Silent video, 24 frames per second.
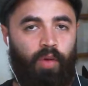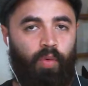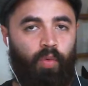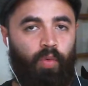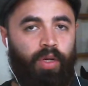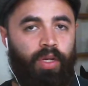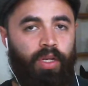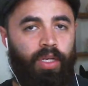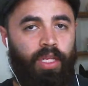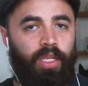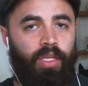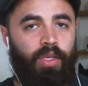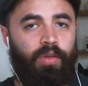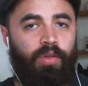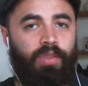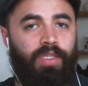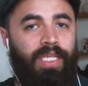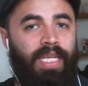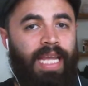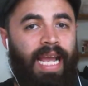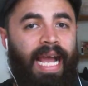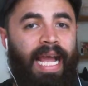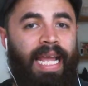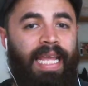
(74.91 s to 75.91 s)
we're going to use
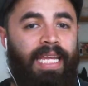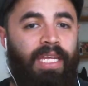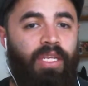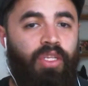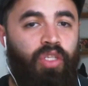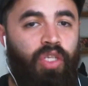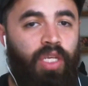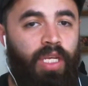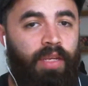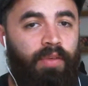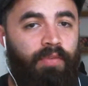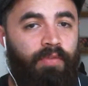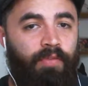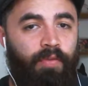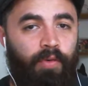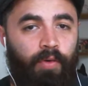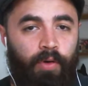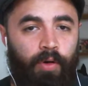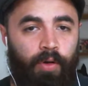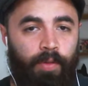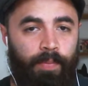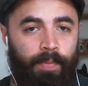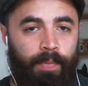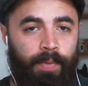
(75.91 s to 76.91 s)
the ing
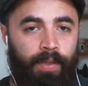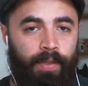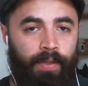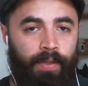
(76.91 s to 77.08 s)
form.